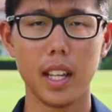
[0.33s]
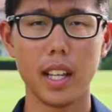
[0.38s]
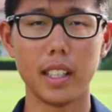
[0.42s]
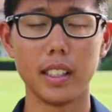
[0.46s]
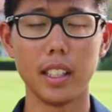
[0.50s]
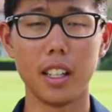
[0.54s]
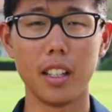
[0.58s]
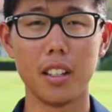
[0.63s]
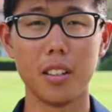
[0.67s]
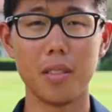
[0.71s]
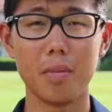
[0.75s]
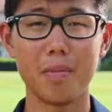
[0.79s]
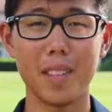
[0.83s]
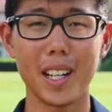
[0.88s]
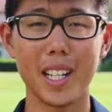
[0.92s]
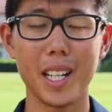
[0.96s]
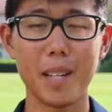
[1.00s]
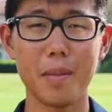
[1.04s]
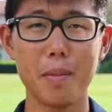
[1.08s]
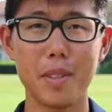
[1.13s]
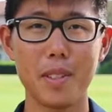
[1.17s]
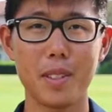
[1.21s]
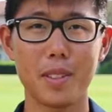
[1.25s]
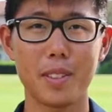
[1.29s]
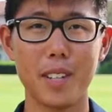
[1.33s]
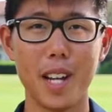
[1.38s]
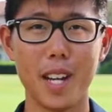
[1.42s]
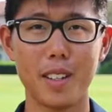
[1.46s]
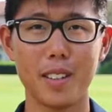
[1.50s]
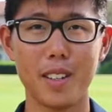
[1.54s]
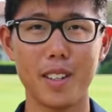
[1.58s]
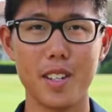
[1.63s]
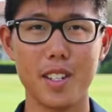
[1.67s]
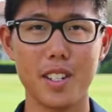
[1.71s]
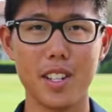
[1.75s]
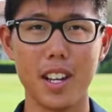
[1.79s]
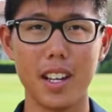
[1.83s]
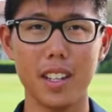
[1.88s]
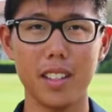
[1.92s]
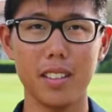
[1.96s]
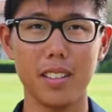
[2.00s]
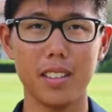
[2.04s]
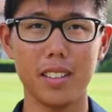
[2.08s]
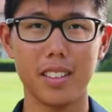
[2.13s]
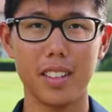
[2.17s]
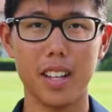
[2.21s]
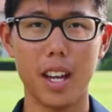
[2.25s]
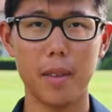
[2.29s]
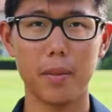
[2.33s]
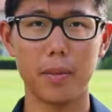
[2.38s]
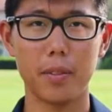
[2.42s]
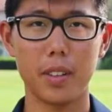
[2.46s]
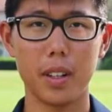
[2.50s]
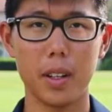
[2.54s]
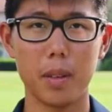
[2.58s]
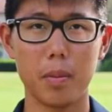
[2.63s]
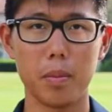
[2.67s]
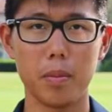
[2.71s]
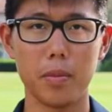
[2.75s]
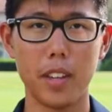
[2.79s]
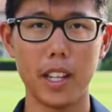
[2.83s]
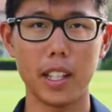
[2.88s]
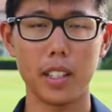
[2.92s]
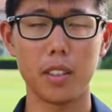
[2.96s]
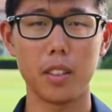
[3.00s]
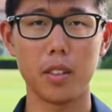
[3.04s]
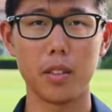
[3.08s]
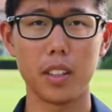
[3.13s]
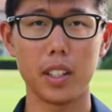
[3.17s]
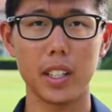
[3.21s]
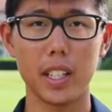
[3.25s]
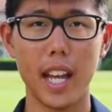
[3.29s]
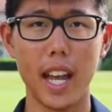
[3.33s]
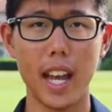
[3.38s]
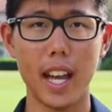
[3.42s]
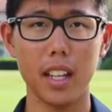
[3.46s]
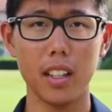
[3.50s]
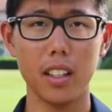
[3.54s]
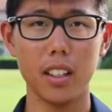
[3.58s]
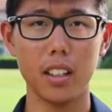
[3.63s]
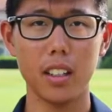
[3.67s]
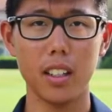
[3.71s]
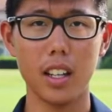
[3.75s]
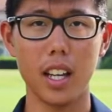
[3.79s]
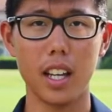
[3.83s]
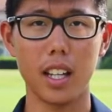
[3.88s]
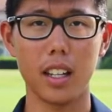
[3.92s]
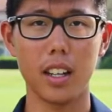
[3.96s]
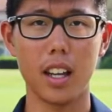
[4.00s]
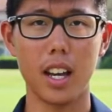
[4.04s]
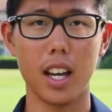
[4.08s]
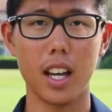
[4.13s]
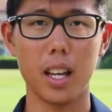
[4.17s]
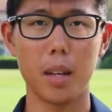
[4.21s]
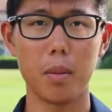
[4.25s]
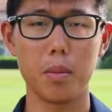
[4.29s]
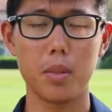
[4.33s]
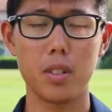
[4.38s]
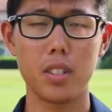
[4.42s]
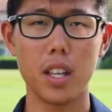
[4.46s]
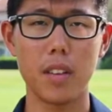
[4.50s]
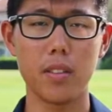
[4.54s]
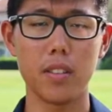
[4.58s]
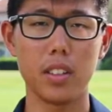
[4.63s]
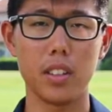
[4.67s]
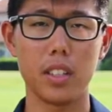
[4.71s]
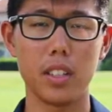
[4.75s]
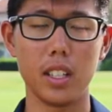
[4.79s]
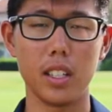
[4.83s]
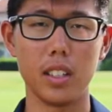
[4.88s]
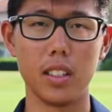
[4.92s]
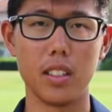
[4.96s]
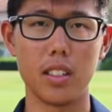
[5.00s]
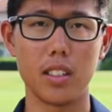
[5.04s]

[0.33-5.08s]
Hello, my name is Gregory Shen. I'm from Vancouver, Canada, and I'm 17